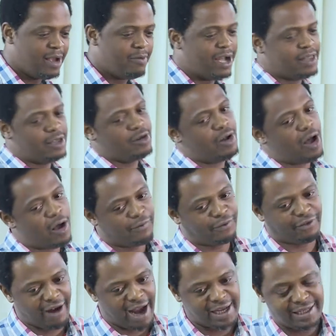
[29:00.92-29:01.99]
Well, the law of
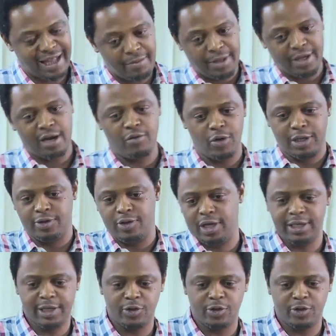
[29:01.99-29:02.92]
Christ, let me tell you what it's not.